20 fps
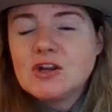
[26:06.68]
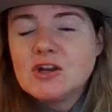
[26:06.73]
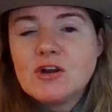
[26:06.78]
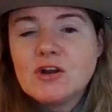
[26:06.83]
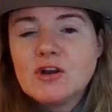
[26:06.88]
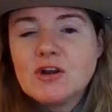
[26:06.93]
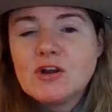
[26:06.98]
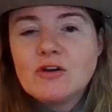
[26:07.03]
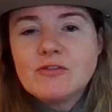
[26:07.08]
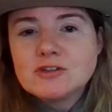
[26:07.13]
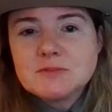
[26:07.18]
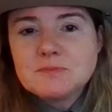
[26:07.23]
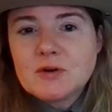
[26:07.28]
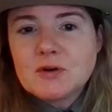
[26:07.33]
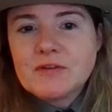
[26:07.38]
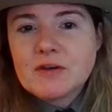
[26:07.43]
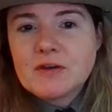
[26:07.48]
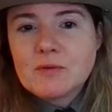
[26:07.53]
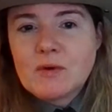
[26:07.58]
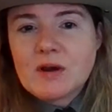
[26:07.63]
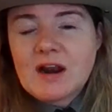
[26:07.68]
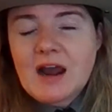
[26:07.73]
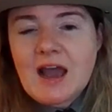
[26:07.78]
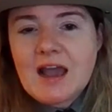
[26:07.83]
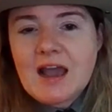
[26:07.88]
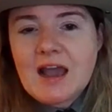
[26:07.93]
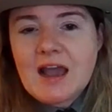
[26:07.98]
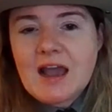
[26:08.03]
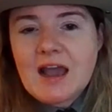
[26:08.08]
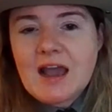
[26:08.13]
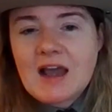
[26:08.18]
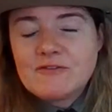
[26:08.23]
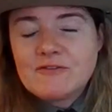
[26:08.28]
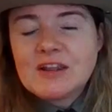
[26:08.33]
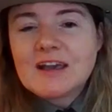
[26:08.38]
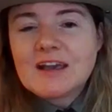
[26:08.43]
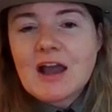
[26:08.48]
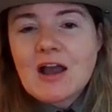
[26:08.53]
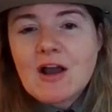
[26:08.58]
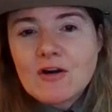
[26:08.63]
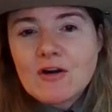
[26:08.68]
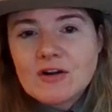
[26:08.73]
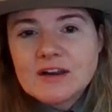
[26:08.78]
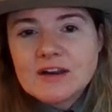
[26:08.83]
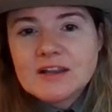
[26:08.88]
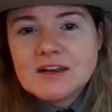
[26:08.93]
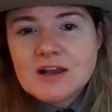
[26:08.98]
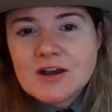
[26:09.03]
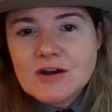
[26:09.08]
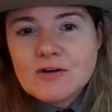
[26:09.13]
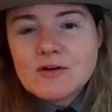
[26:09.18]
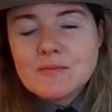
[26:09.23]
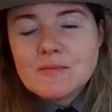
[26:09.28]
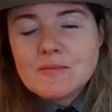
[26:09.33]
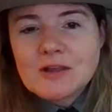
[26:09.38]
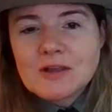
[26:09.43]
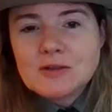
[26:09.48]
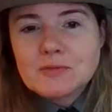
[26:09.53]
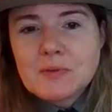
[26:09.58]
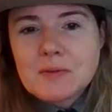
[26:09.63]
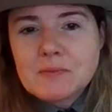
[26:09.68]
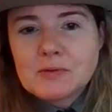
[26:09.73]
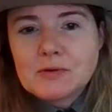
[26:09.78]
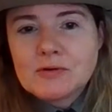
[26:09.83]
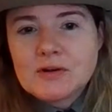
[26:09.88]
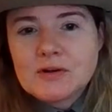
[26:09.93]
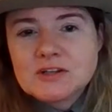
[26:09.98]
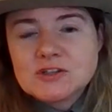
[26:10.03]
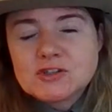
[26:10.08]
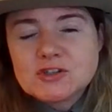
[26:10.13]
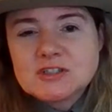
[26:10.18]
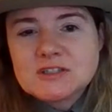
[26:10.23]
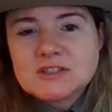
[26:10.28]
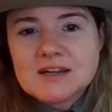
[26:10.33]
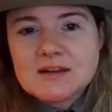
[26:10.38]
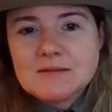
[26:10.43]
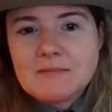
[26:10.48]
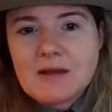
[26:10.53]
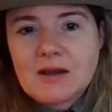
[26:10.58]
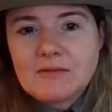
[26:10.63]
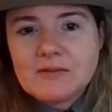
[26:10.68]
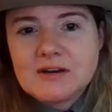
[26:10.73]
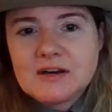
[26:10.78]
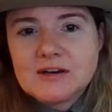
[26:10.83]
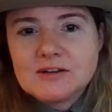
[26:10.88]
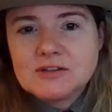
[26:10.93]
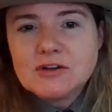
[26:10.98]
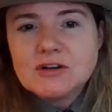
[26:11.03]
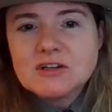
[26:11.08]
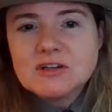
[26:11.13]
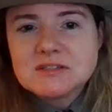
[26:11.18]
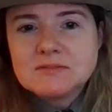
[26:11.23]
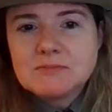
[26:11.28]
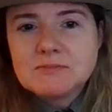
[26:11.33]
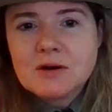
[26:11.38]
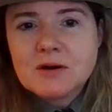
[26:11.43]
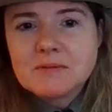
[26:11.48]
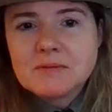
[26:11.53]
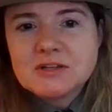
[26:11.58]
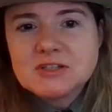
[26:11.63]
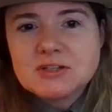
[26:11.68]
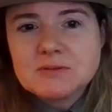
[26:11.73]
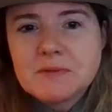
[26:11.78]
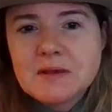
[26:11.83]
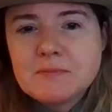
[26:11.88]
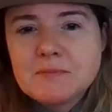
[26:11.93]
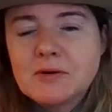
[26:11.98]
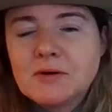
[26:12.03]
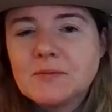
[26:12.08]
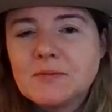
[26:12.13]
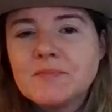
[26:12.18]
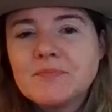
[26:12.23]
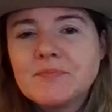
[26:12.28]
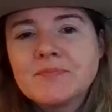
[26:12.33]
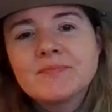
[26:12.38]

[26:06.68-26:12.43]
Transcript: they're just proving what I feel like I already know about the people who are interested in Mount Rainier. They're a smart bunch of people.